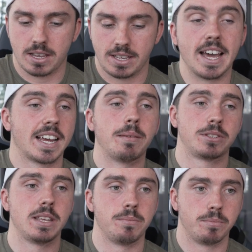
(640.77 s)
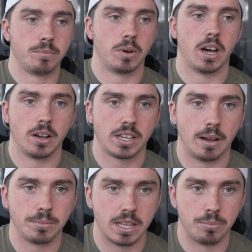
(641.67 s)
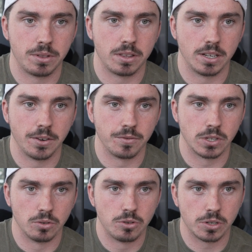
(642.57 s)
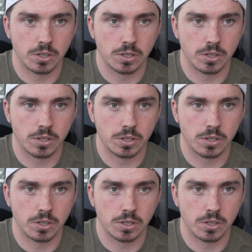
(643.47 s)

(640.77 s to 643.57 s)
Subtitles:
come to them with different solutions.